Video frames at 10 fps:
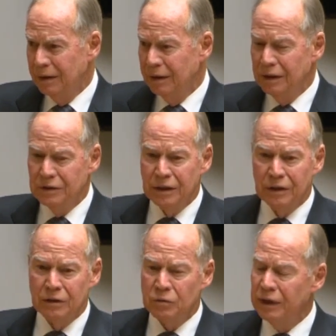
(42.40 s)
He said,
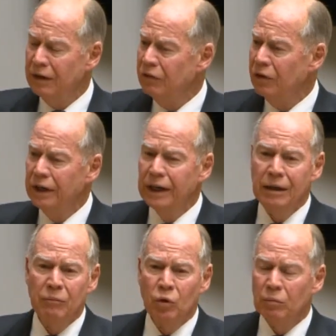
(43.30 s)
because we haven't got any
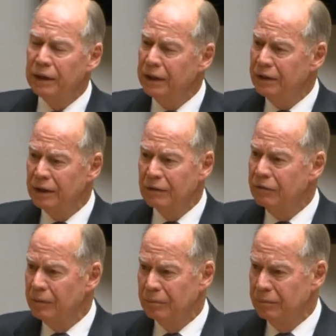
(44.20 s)
more money to give
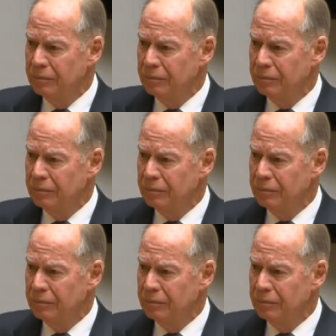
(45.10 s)
them.